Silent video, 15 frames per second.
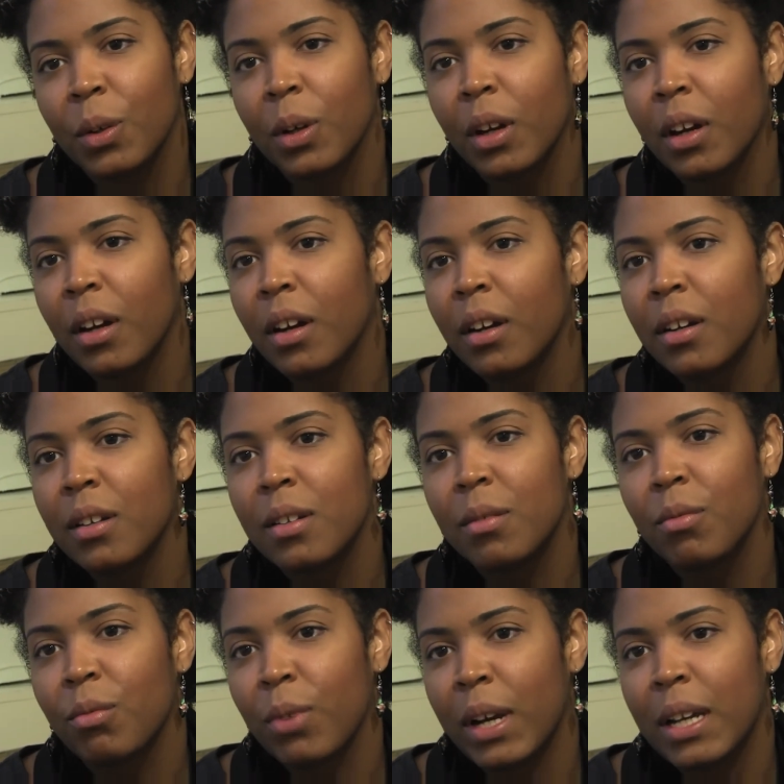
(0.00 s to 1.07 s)
or
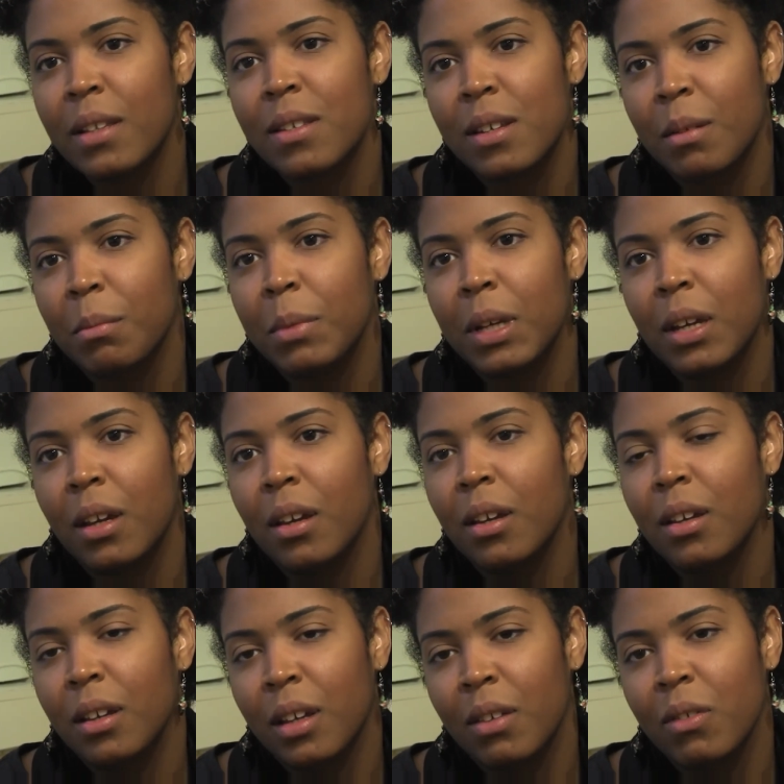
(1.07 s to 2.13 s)
rights can be
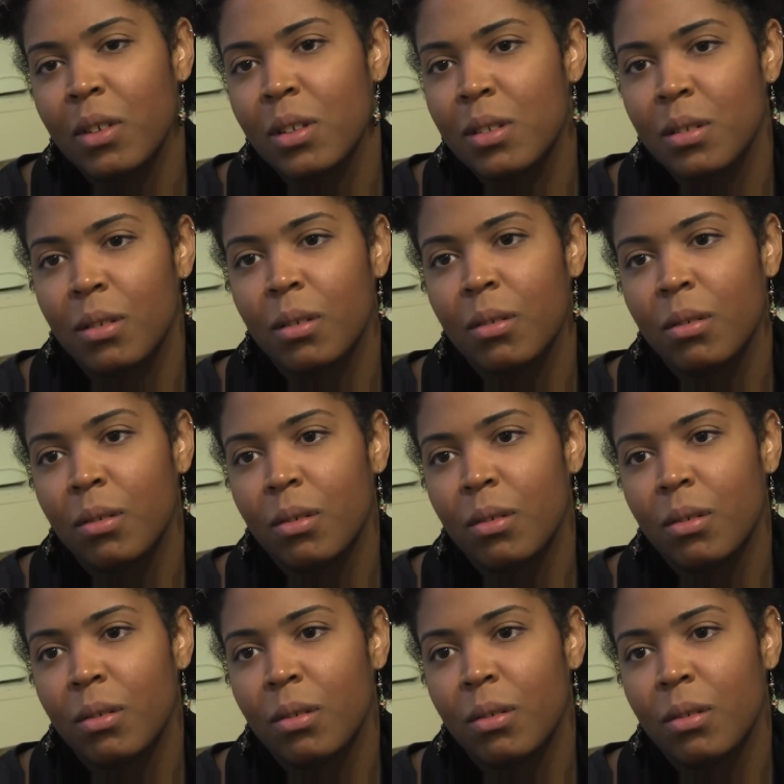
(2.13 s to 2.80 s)
given to